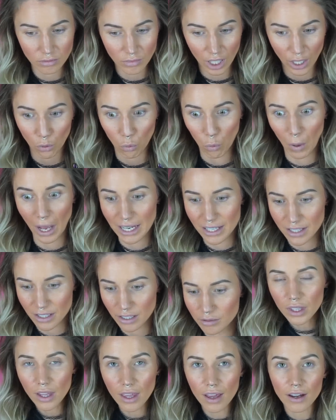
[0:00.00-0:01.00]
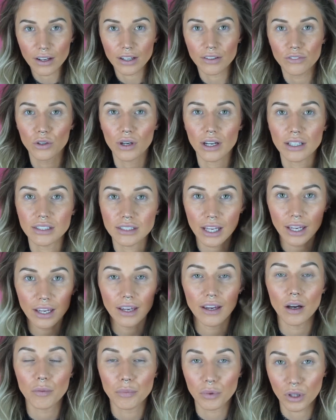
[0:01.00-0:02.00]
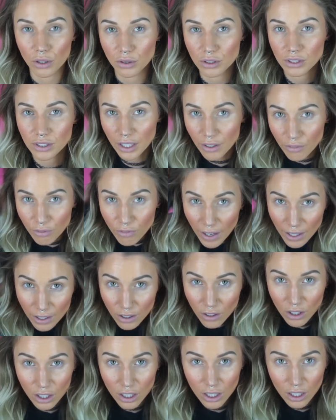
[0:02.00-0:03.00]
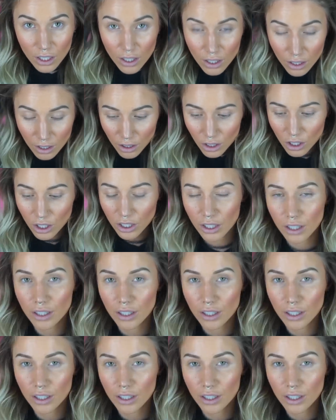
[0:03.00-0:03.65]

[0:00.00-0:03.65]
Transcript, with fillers: like wet. I'll give you guys a up close and final look